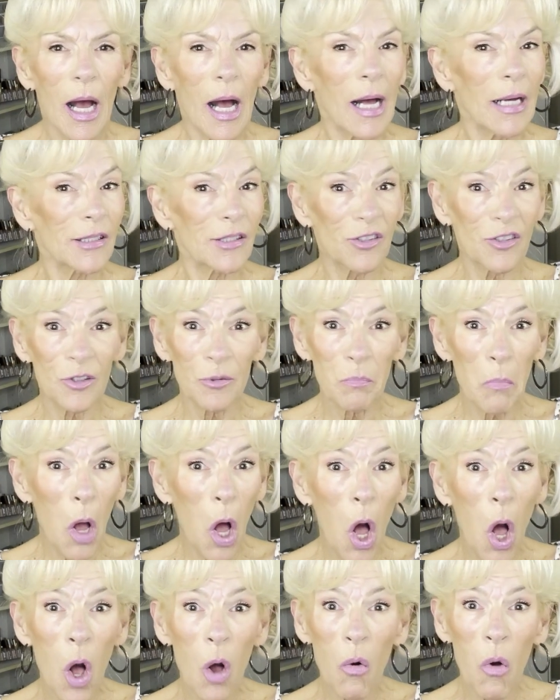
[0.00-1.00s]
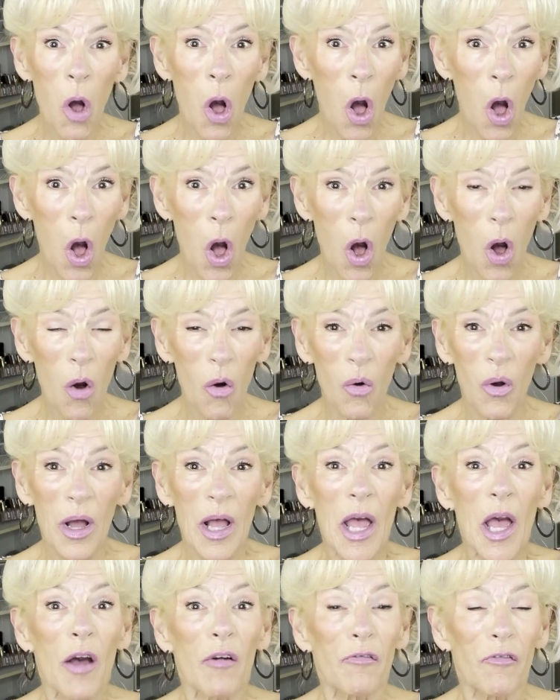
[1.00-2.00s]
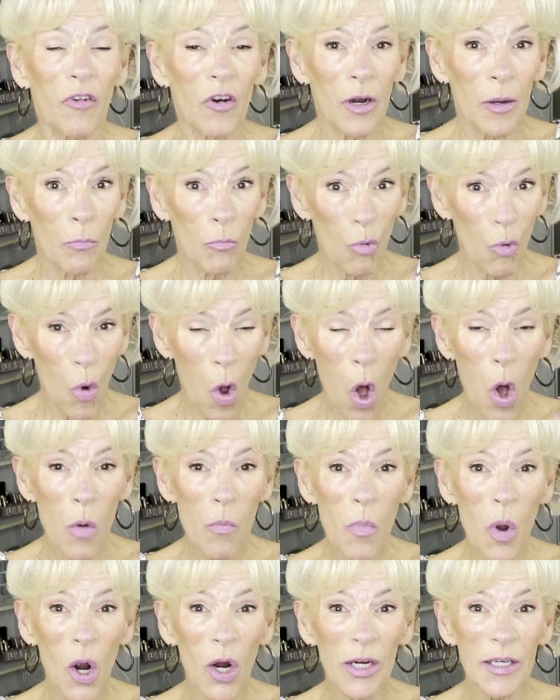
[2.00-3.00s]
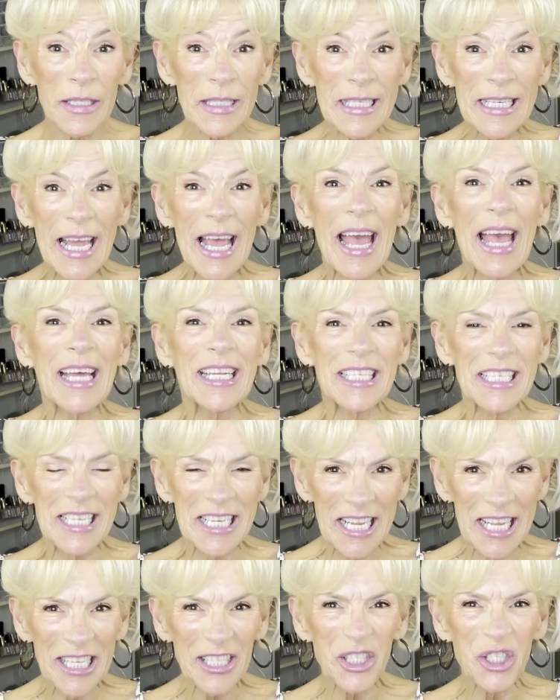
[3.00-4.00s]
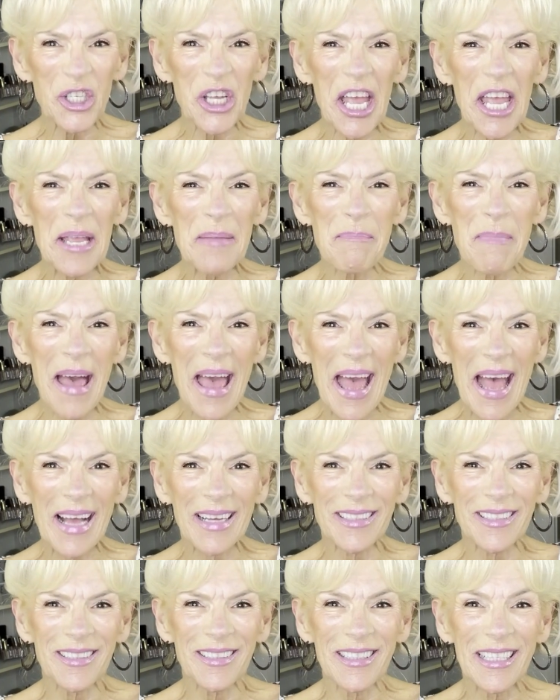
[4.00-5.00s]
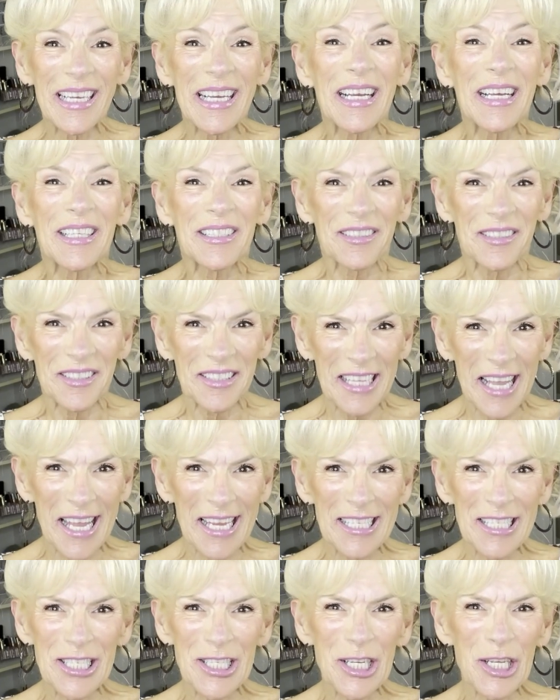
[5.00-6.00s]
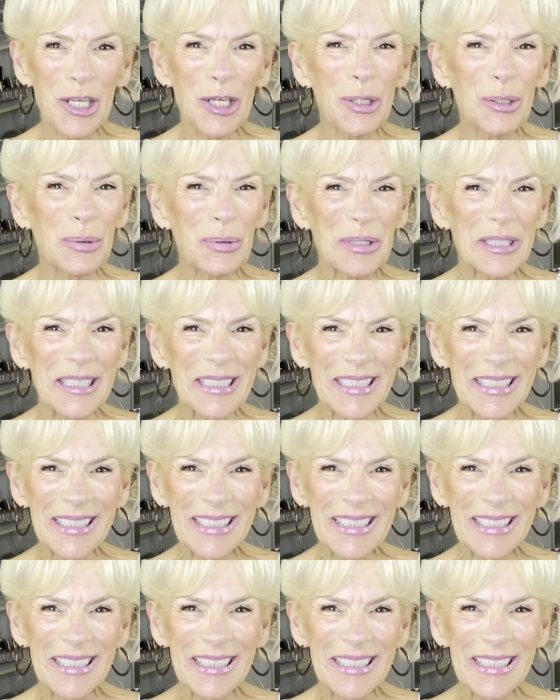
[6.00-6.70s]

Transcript: A small haul from Walmart and TJ Maxx. Stay tuned.